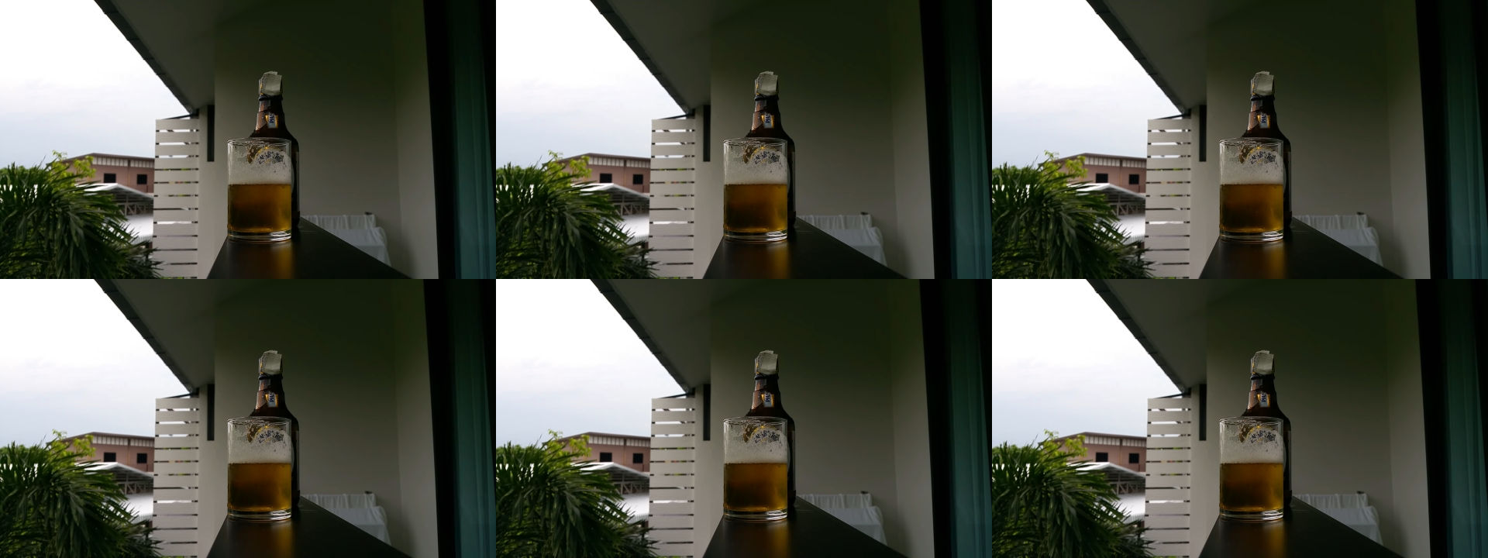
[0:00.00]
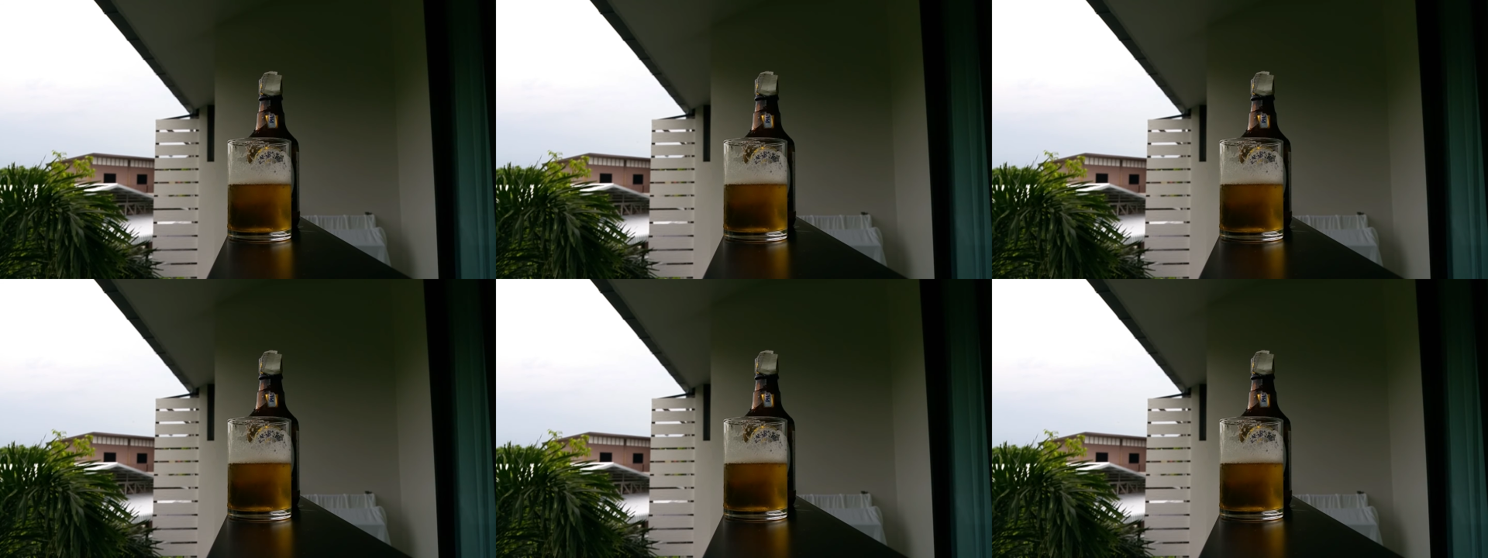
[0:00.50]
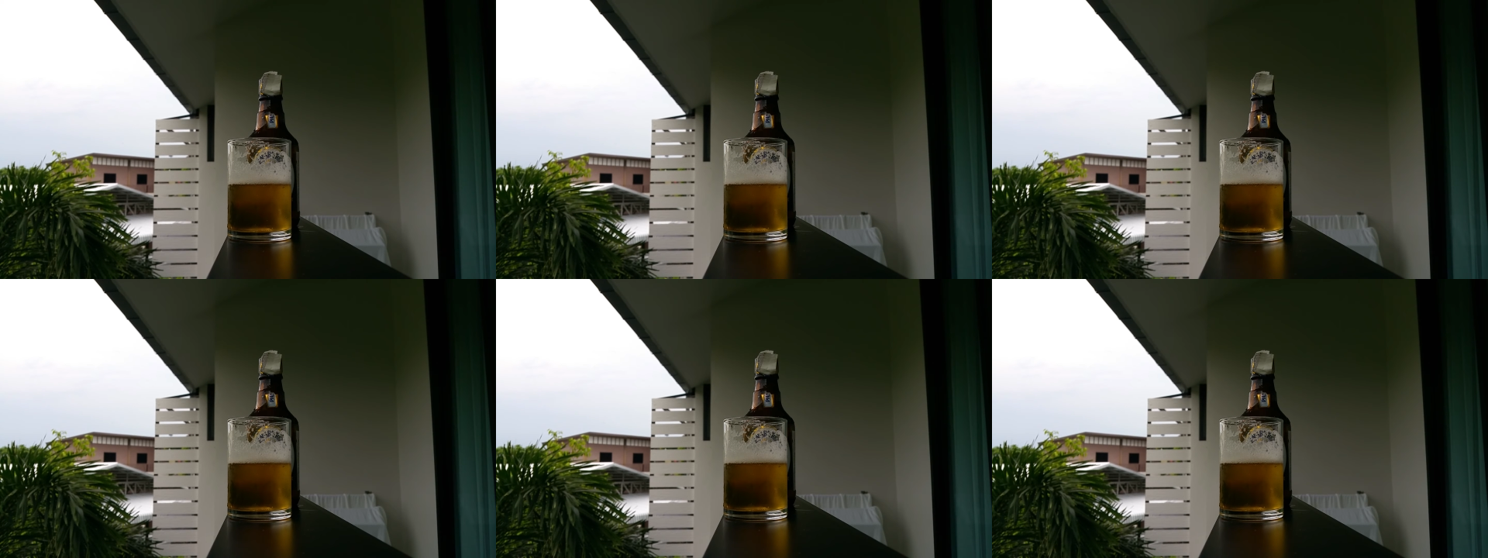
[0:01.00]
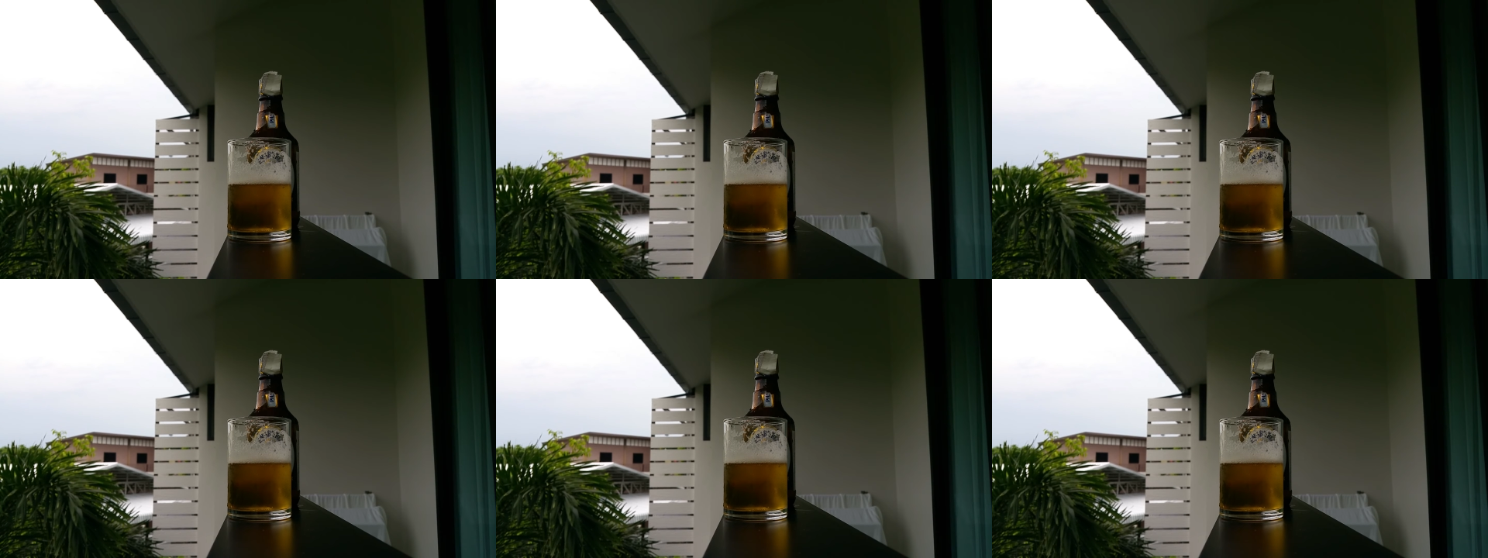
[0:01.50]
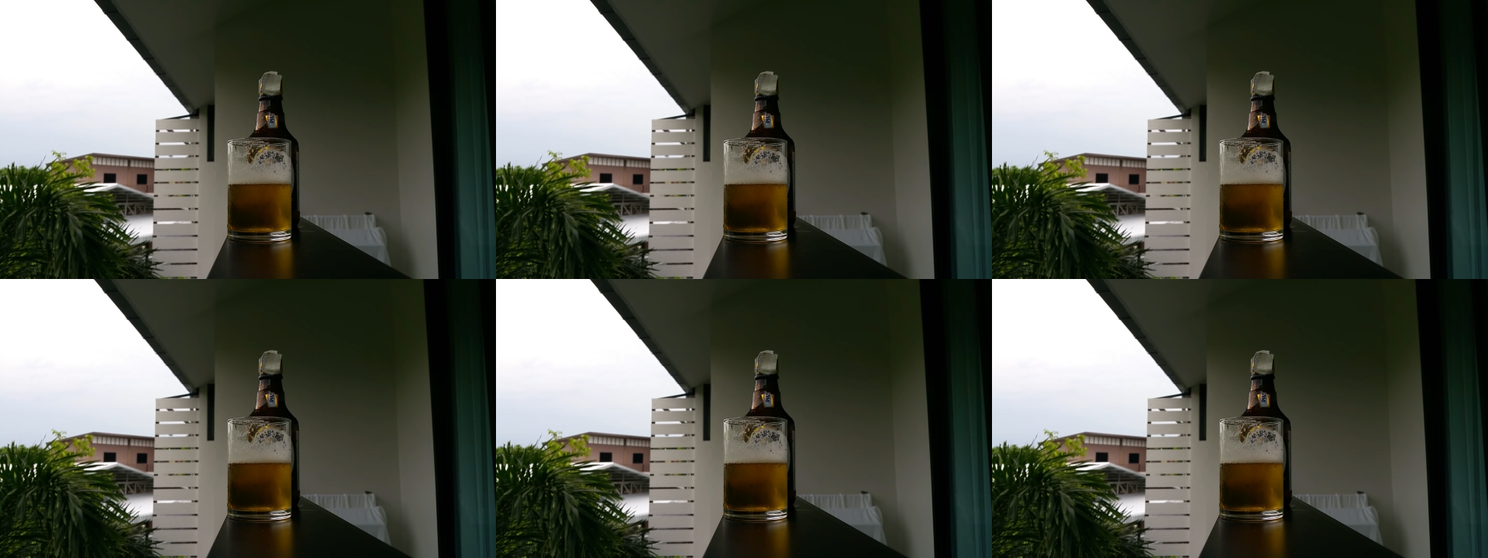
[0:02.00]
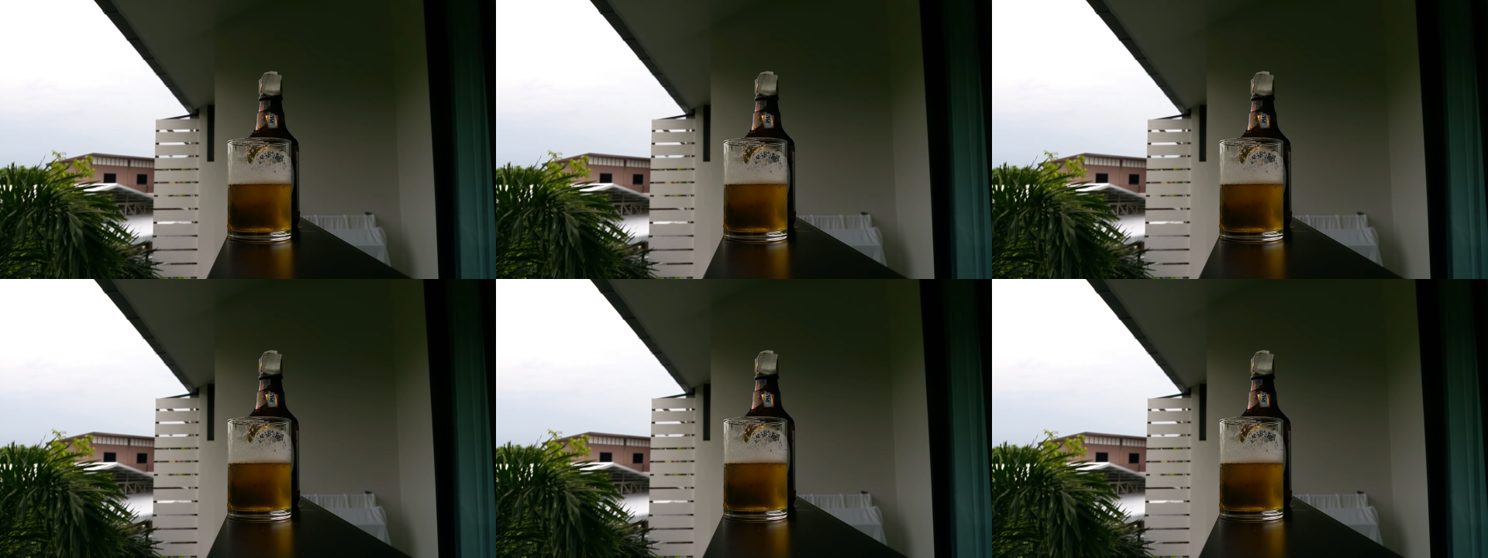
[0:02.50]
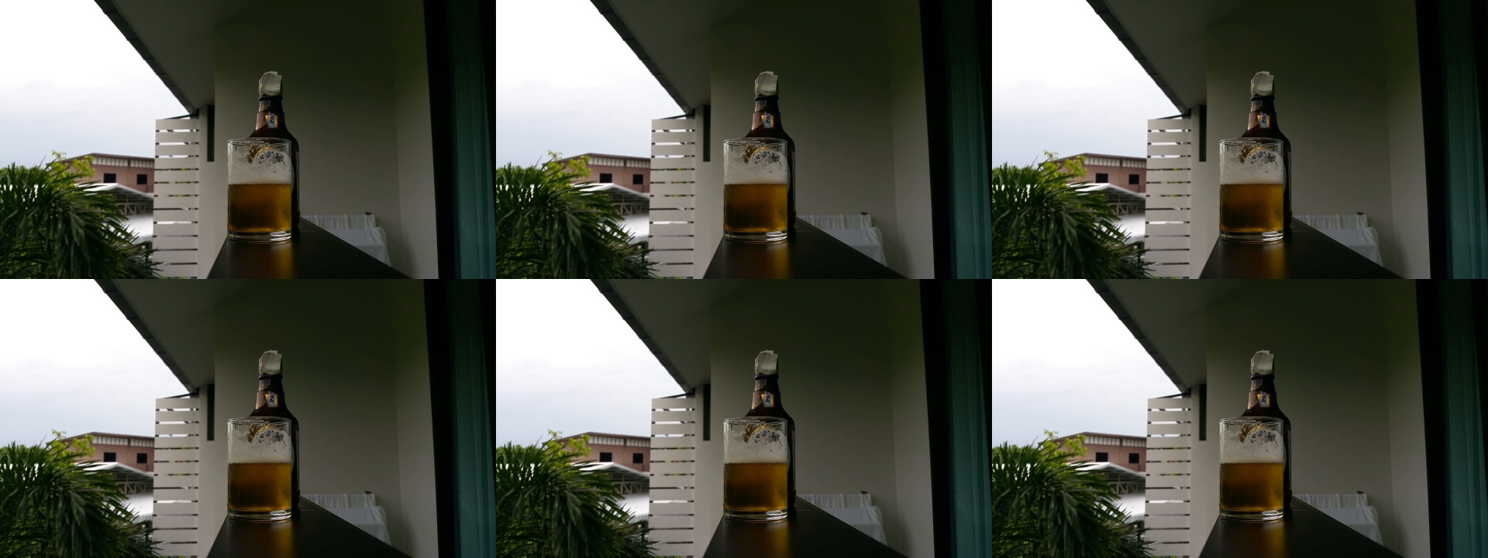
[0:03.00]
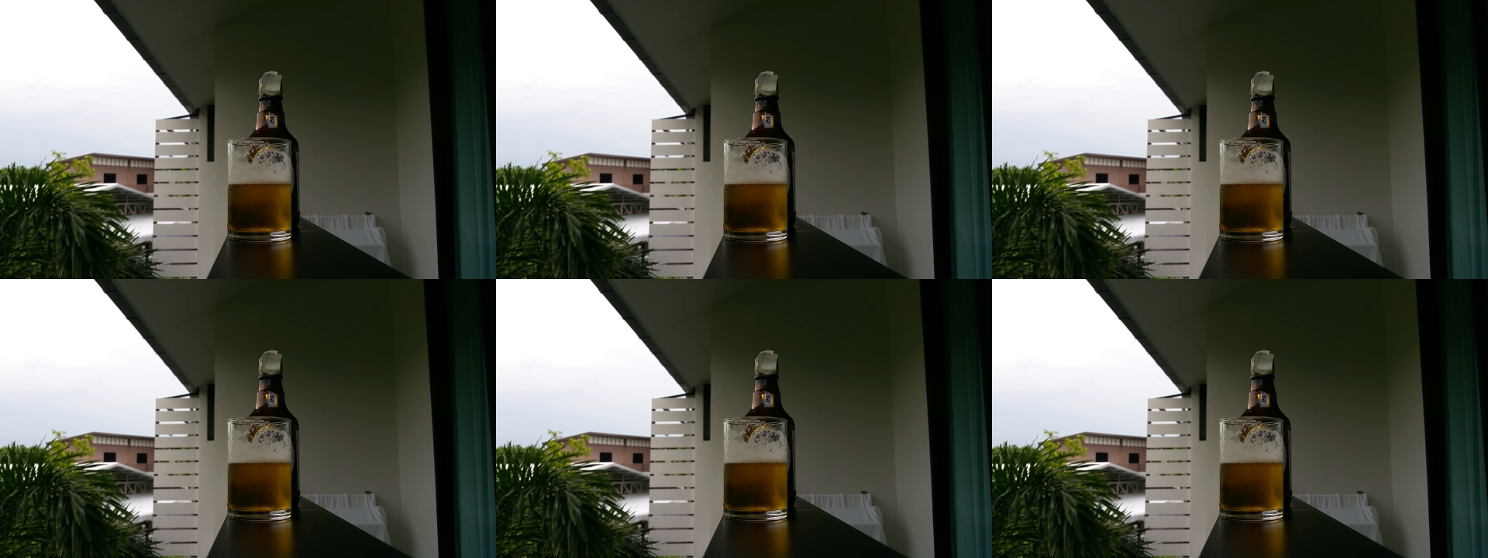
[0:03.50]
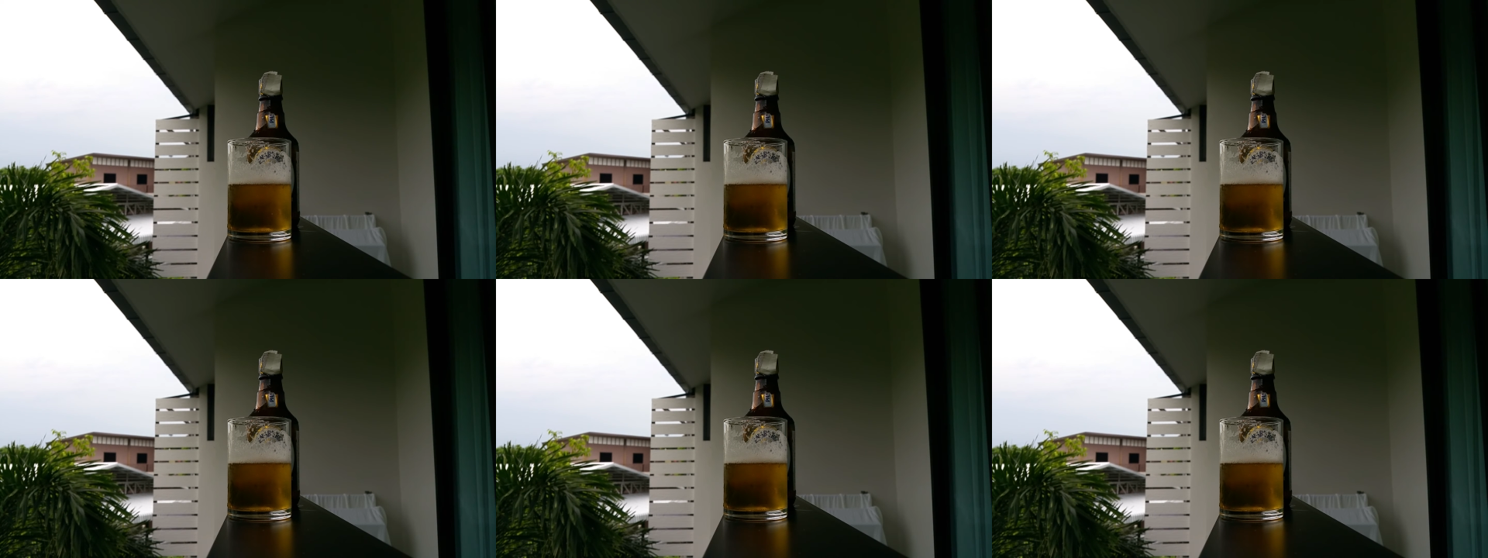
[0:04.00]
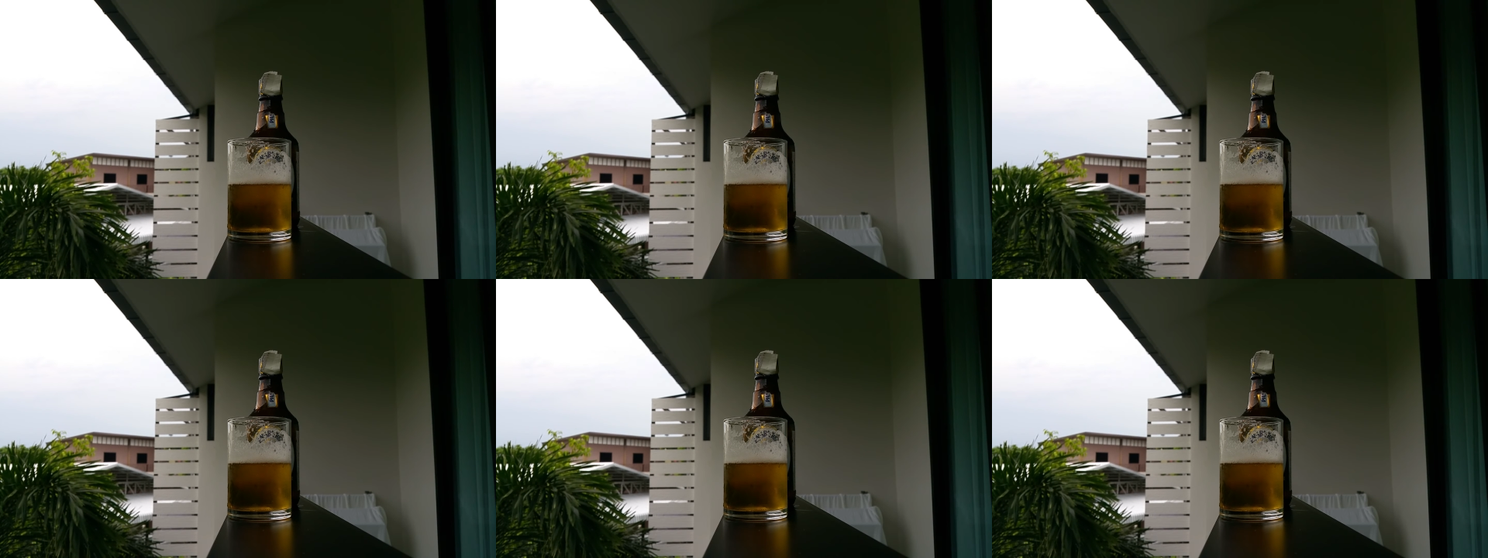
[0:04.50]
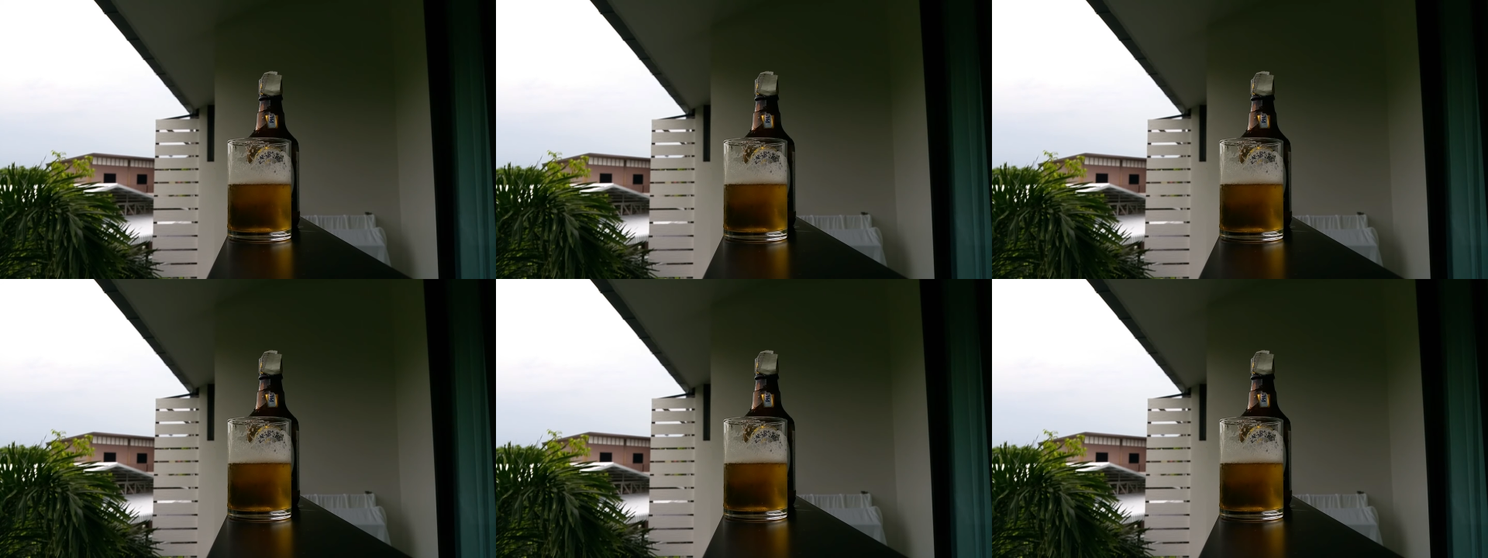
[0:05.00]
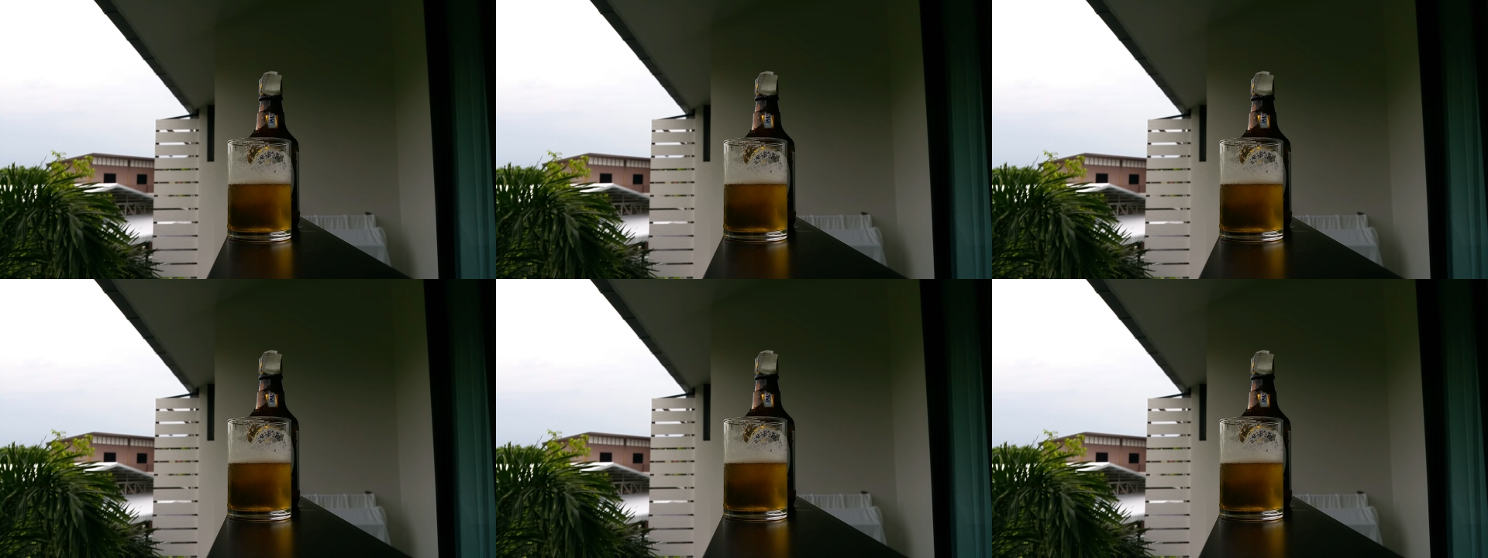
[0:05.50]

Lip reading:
(no speaker visible)